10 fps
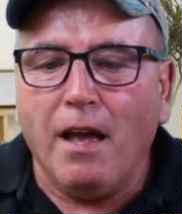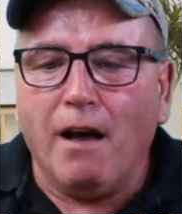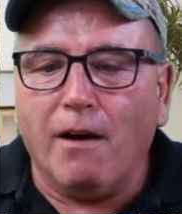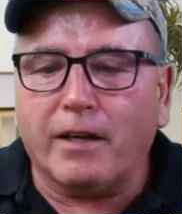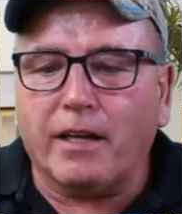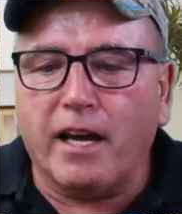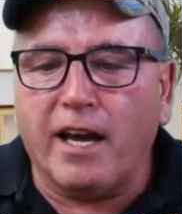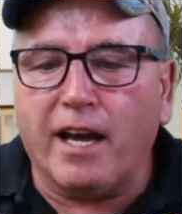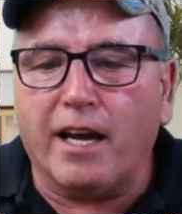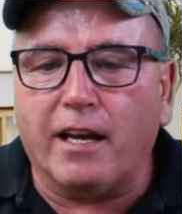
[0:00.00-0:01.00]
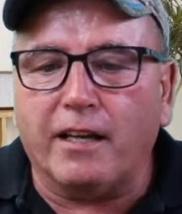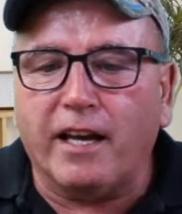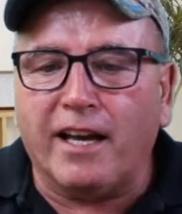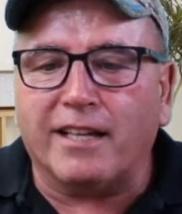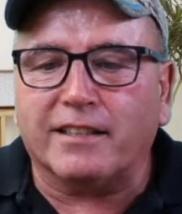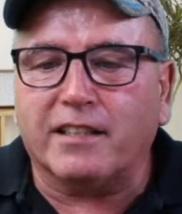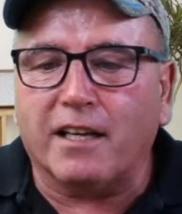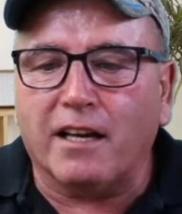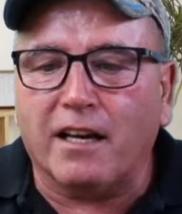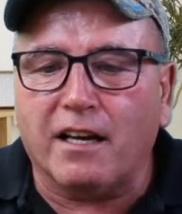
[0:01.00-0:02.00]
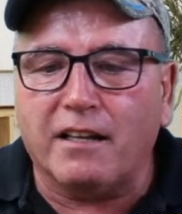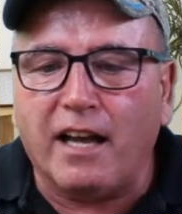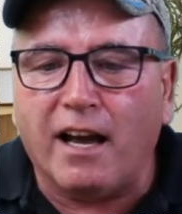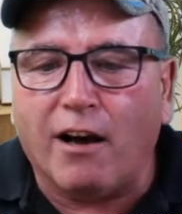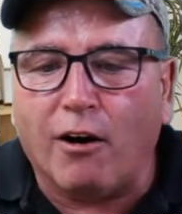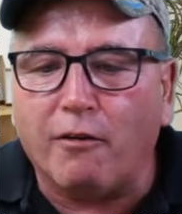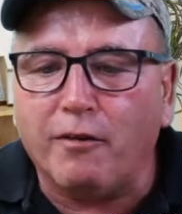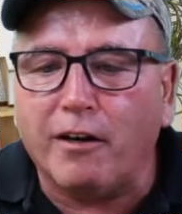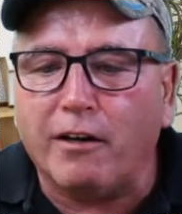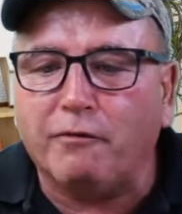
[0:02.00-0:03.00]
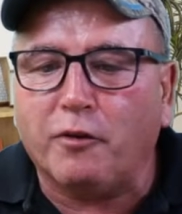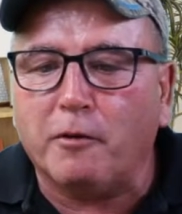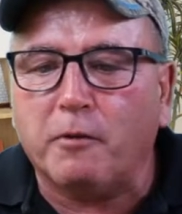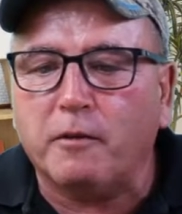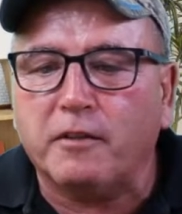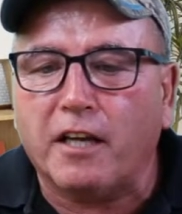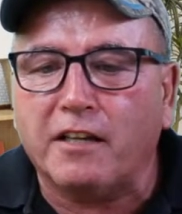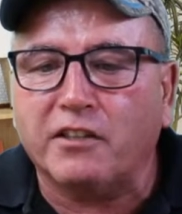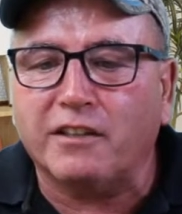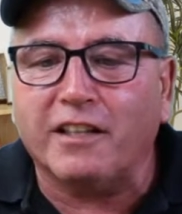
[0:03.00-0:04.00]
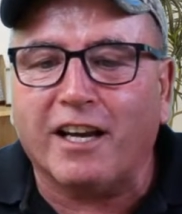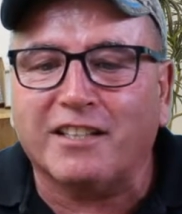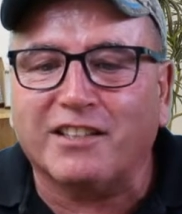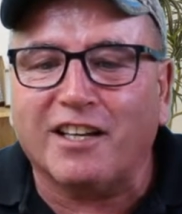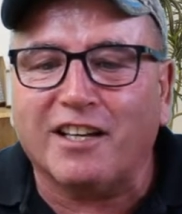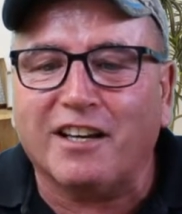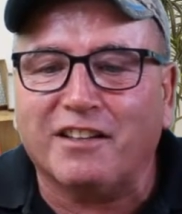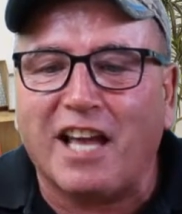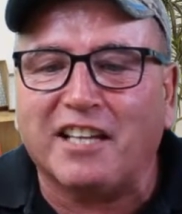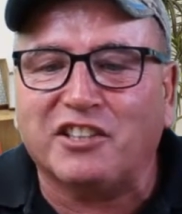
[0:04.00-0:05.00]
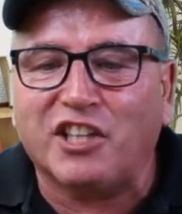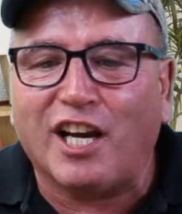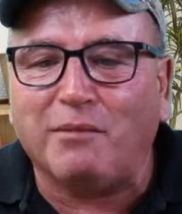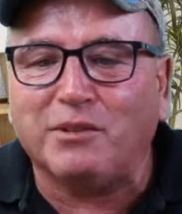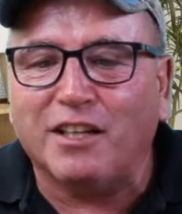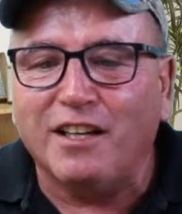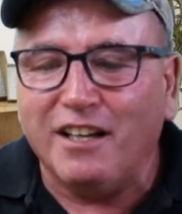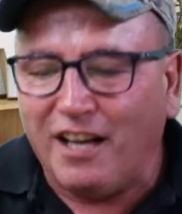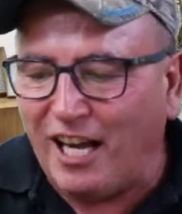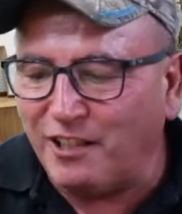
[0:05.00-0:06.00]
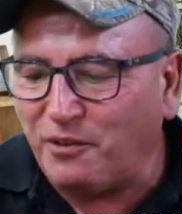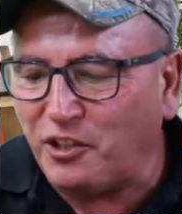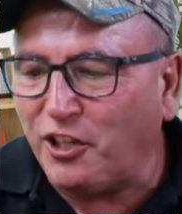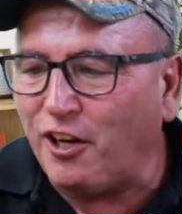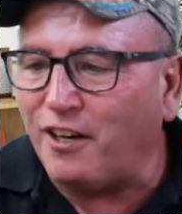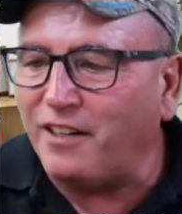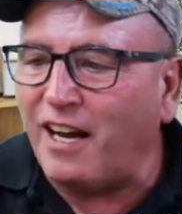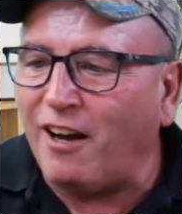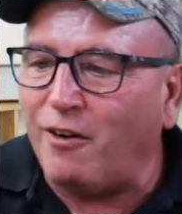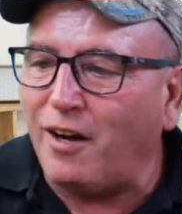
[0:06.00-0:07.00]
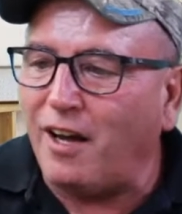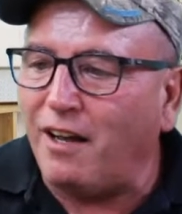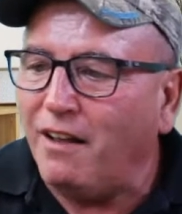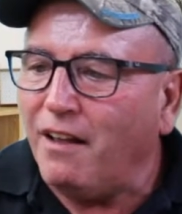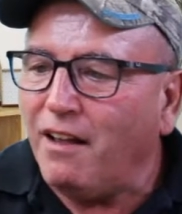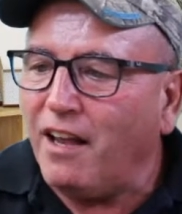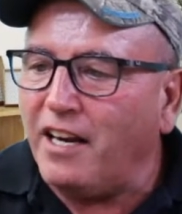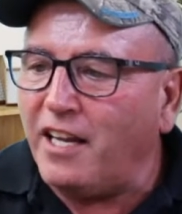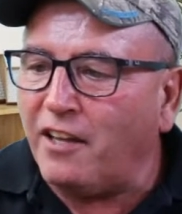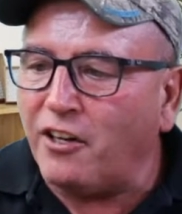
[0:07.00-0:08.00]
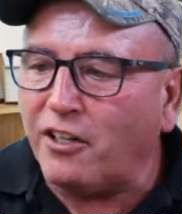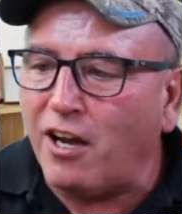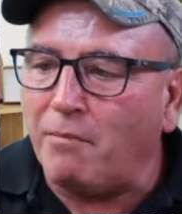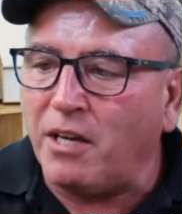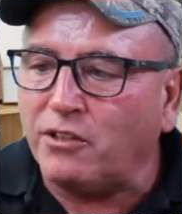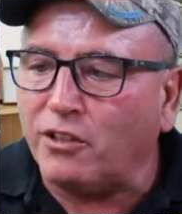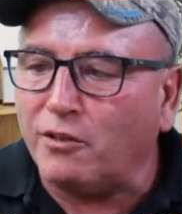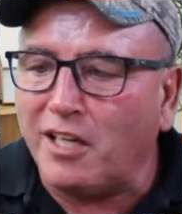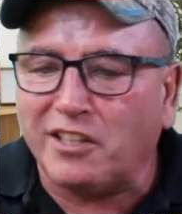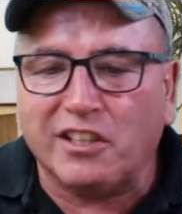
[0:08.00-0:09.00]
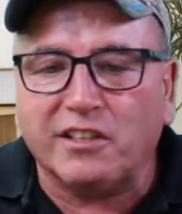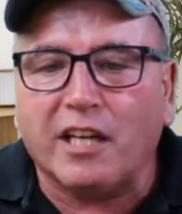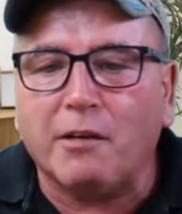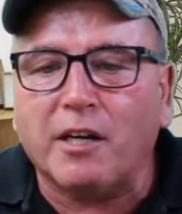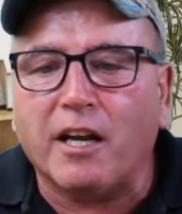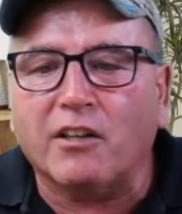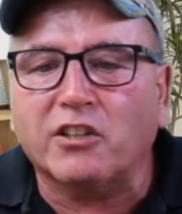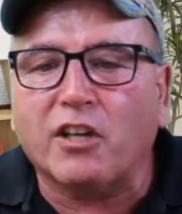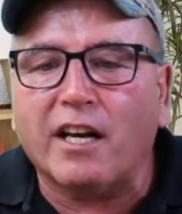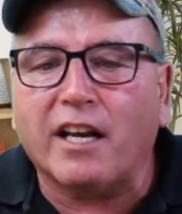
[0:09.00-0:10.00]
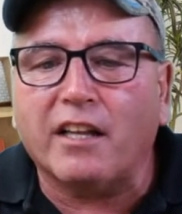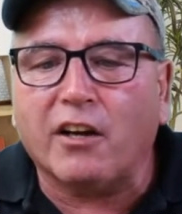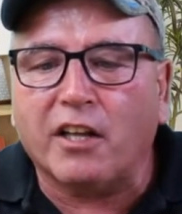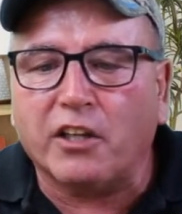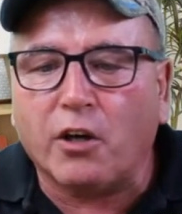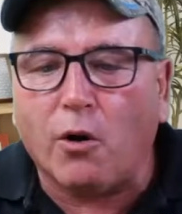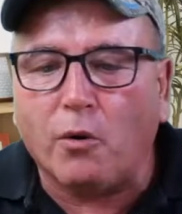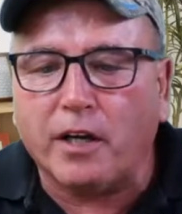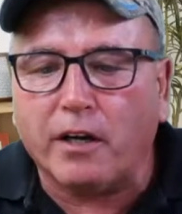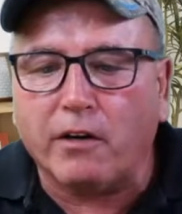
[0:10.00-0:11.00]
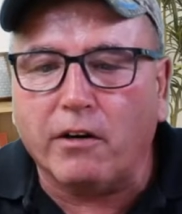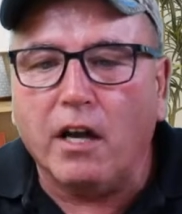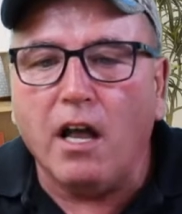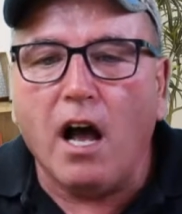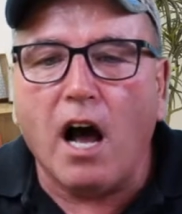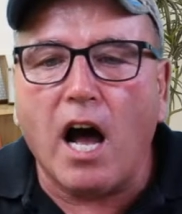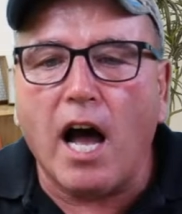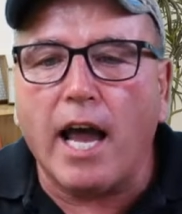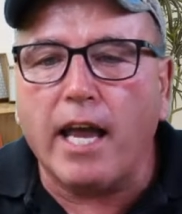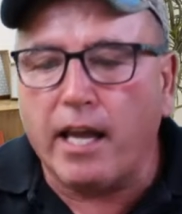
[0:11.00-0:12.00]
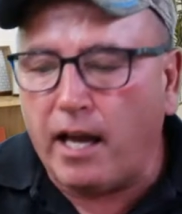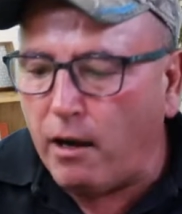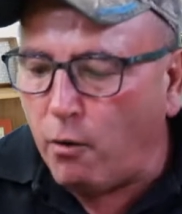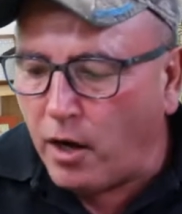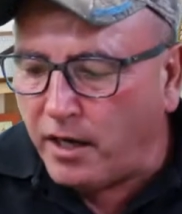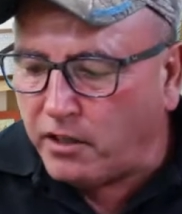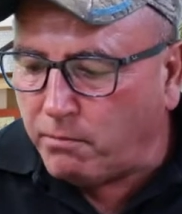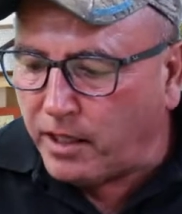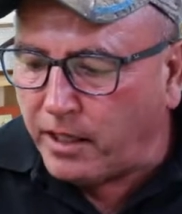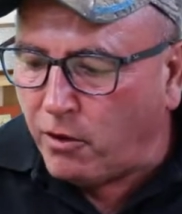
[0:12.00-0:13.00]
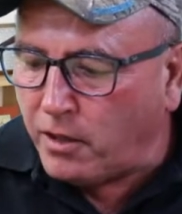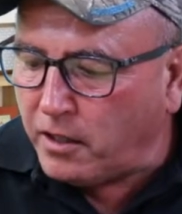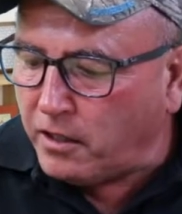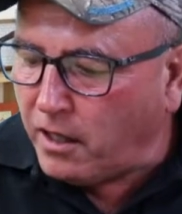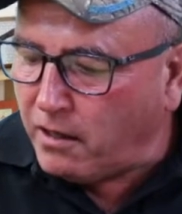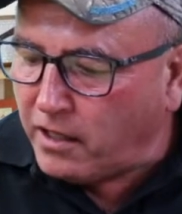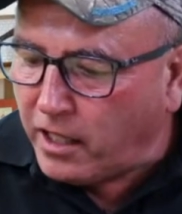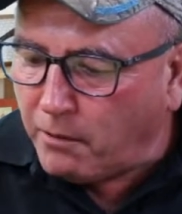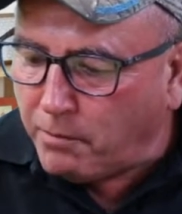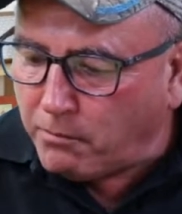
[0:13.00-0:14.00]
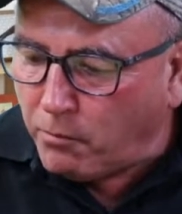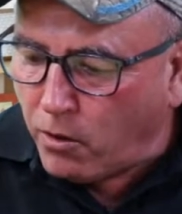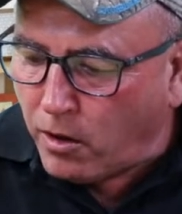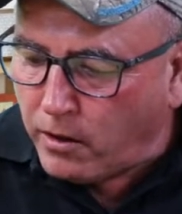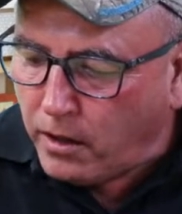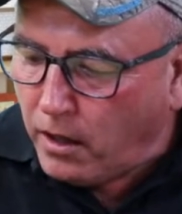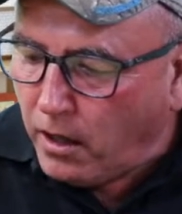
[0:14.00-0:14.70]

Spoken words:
okay, yes, now, very informative session. Yes, thanks, James. That's for sure. Now, any other comments or questions? Anybody else got anything on the go here? I wanted to bring out a little bit more